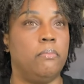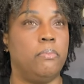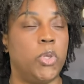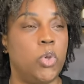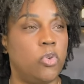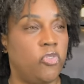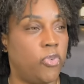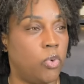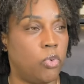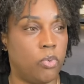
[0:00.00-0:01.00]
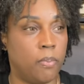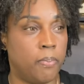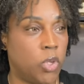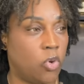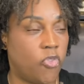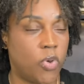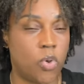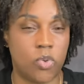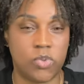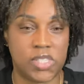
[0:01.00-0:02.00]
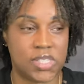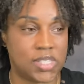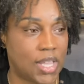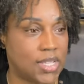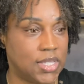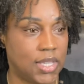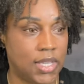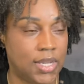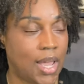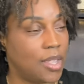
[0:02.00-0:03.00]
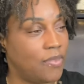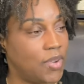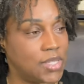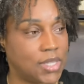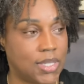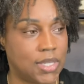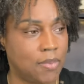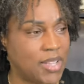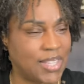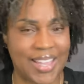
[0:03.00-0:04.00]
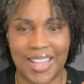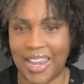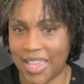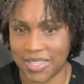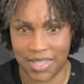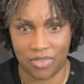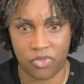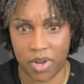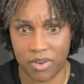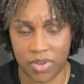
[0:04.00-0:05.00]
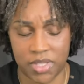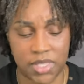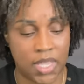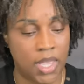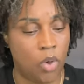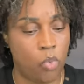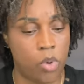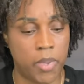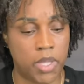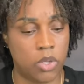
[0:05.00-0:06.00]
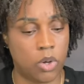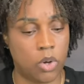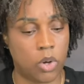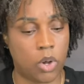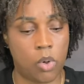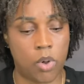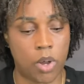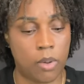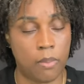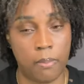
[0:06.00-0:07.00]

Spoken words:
Beautiful, beautiful, sexy, not even a sexy, I say classy fragrance, would be your Coco